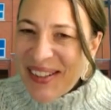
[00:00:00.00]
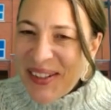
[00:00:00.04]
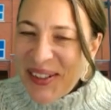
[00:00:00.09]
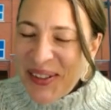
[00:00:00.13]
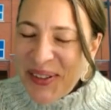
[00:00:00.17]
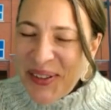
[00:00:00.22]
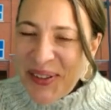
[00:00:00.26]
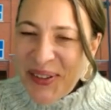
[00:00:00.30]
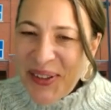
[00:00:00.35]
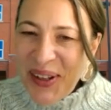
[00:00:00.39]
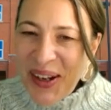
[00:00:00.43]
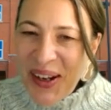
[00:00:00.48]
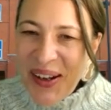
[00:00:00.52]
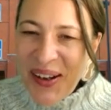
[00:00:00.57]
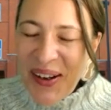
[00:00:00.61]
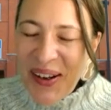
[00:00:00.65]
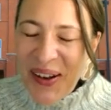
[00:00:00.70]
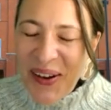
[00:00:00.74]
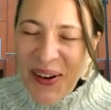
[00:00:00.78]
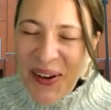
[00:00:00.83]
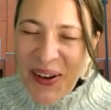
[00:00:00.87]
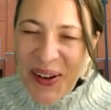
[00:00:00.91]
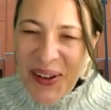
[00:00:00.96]
to
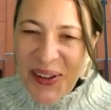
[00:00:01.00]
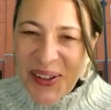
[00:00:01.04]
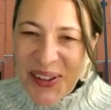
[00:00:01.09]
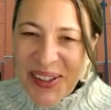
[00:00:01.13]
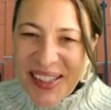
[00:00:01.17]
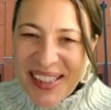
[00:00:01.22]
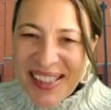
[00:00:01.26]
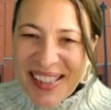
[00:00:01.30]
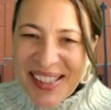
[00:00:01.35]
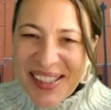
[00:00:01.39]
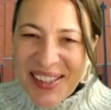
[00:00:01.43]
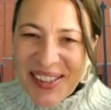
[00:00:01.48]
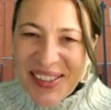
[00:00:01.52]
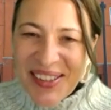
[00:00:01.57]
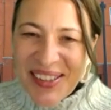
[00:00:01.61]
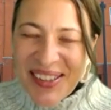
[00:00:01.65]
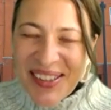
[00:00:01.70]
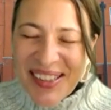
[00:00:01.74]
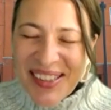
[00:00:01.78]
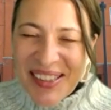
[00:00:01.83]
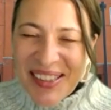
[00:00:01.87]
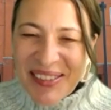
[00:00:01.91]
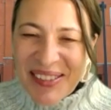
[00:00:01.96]
all our
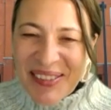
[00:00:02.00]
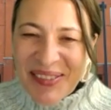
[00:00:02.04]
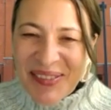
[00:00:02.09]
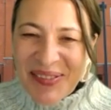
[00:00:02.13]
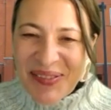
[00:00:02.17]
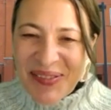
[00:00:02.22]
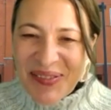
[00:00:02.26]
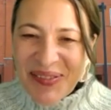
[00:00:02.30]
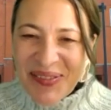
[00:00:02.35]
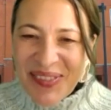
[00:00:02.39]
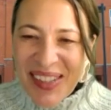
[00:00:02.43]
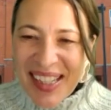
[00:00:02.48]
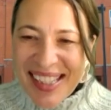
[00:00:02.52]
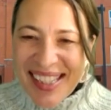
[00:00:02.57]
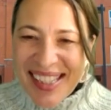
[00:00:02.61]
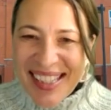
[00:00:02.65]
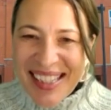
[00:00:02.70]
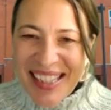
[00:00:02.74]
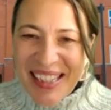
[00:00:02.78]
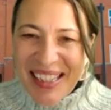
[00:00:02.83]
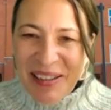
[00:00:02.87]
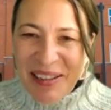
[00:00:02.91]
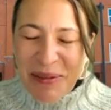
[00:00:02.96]
listeners.
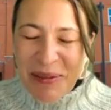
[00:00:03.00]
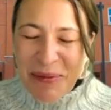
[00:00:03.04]
Merci.